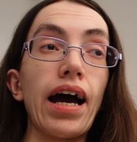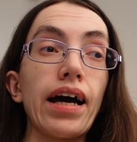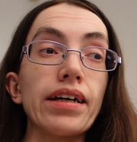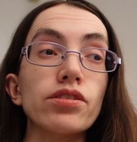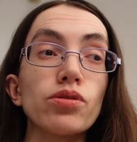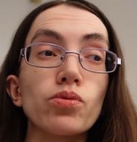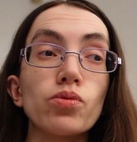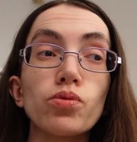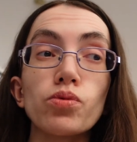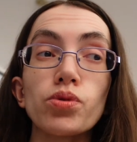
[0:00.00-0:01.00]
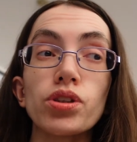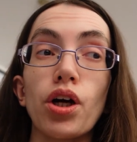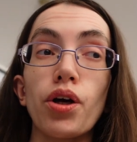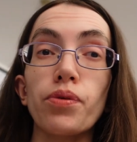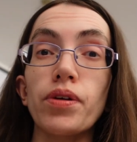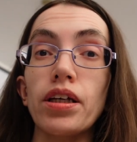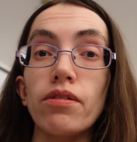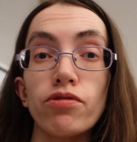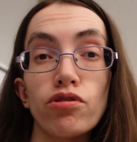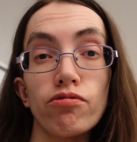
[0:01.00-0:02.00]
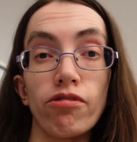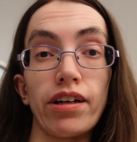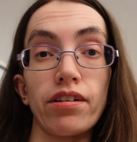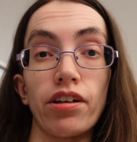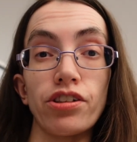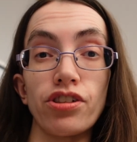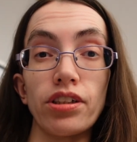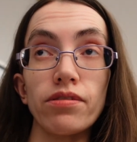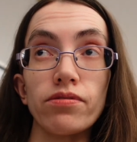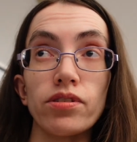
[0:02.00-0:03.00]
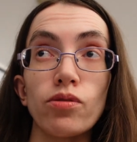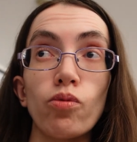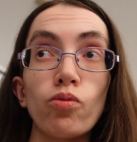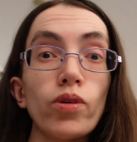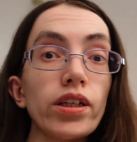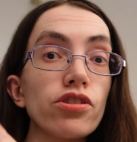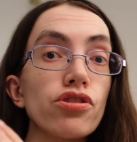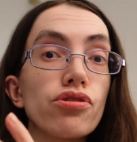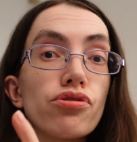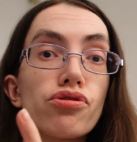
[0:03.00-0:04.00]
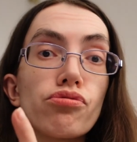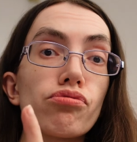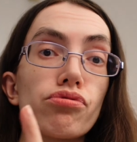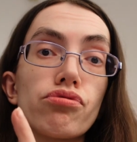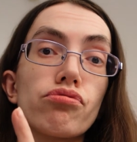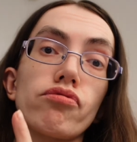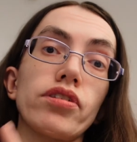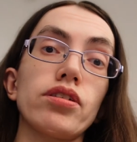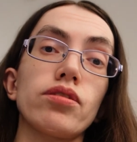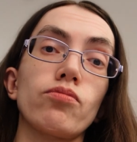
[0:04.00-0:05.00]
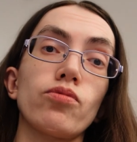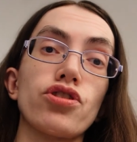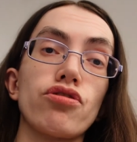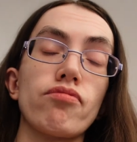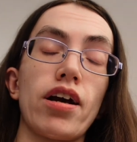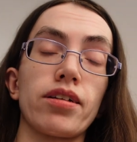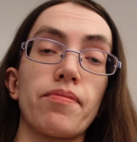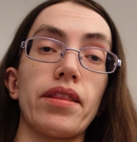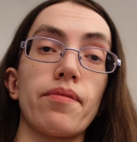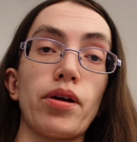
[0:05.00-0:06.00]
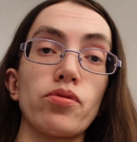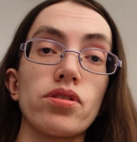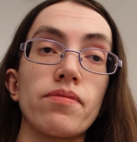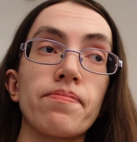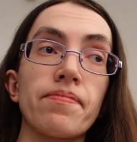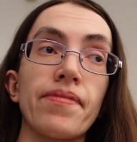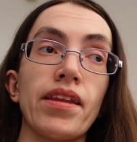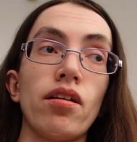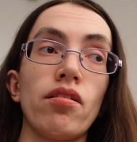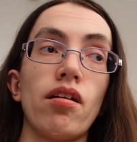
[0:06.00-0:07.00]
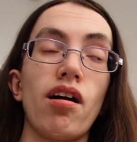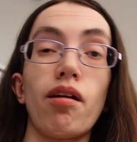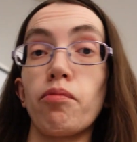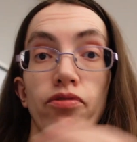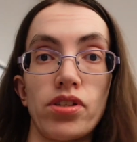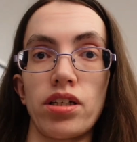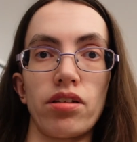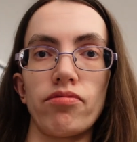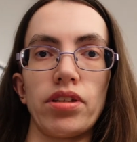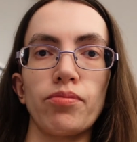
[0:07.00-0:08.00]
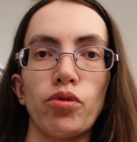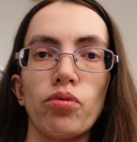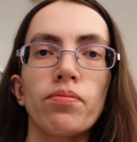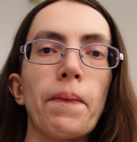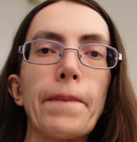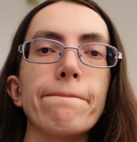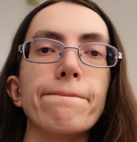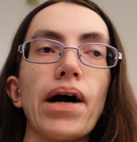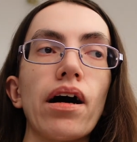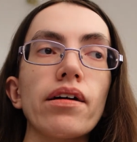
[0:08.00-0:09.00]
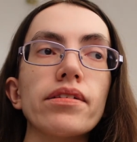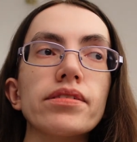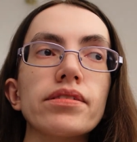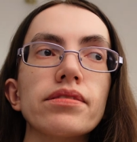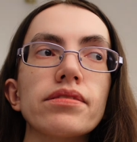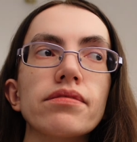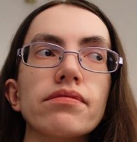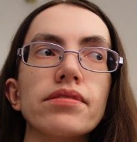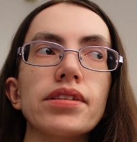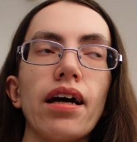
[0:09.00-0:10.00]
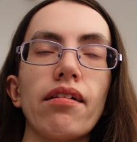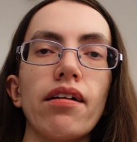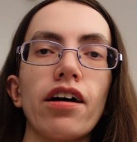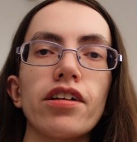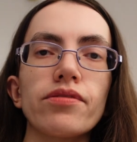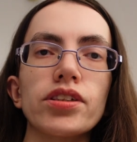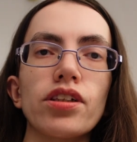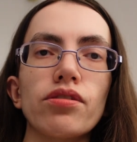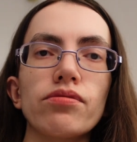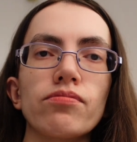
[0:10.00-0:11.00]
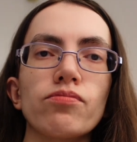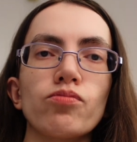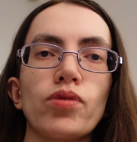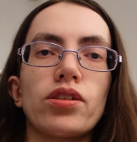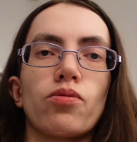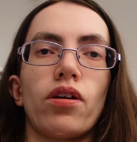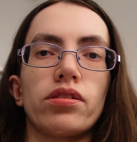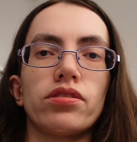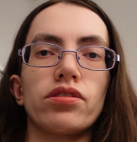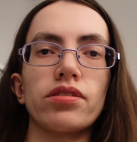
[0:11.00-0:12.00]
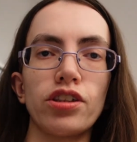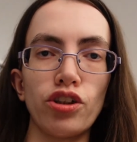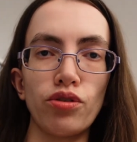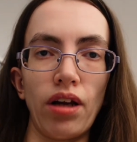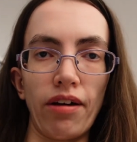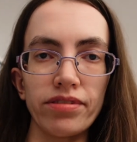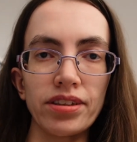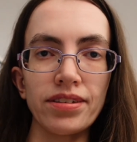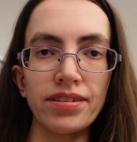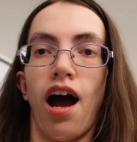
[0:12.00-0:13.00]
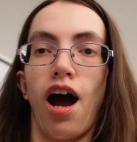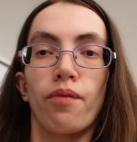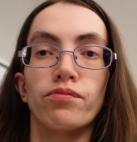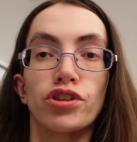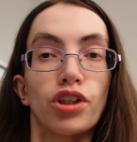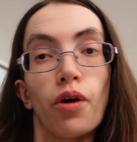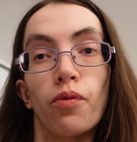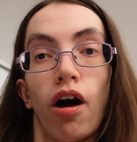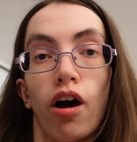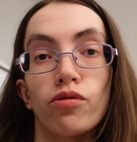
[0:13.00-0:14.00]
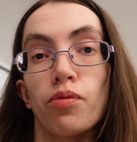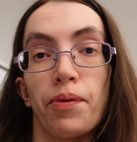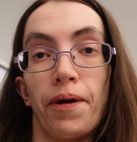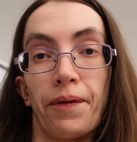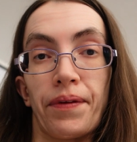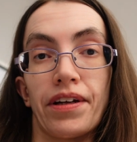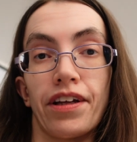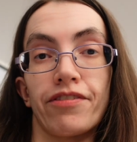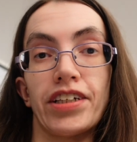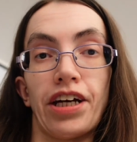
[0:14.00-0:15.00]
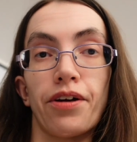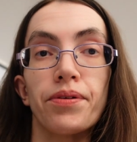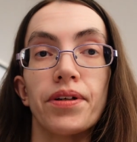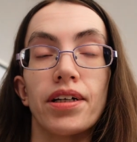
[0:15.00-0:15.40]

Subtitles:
and also if you've read Night Shift, which short story would you recommend the most? I'm obviously going to read them all, but yeah, I'd love to know which ones you love. So I will be back with another video.